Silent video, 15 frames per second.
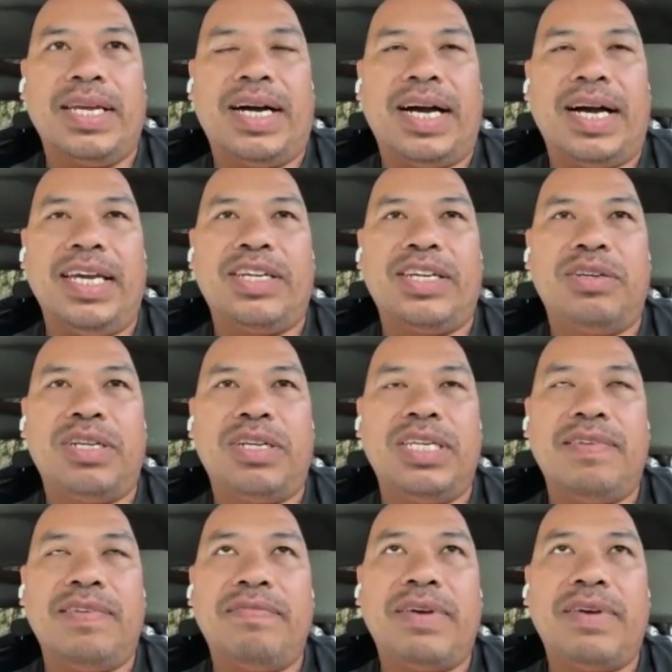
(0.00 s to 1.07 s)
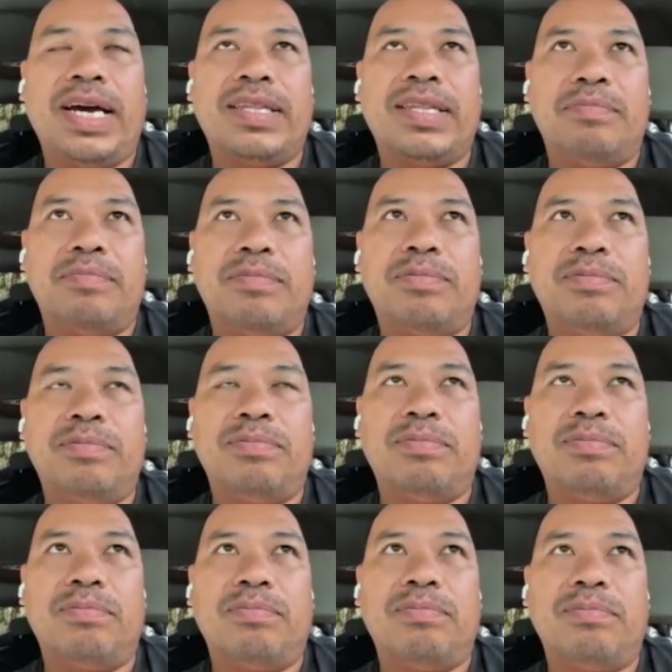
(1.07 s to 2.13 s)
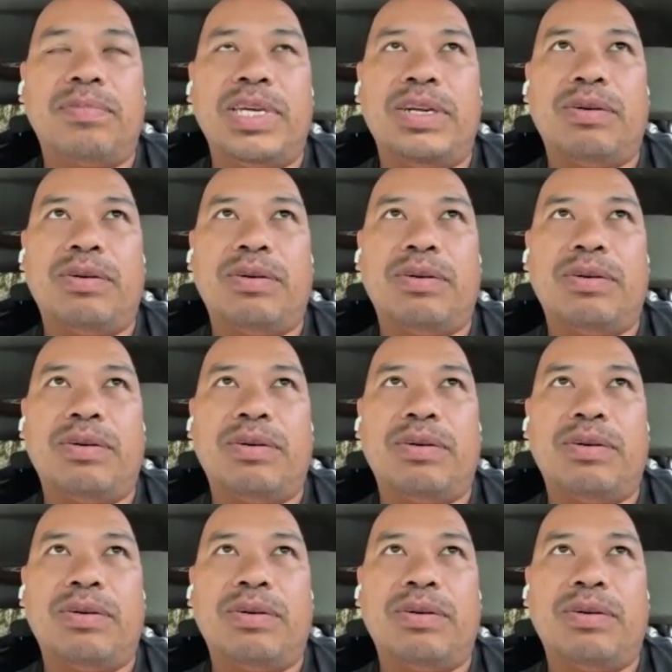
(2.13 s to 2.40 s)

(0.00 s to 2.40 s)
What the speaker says: I couldn't even fathom, you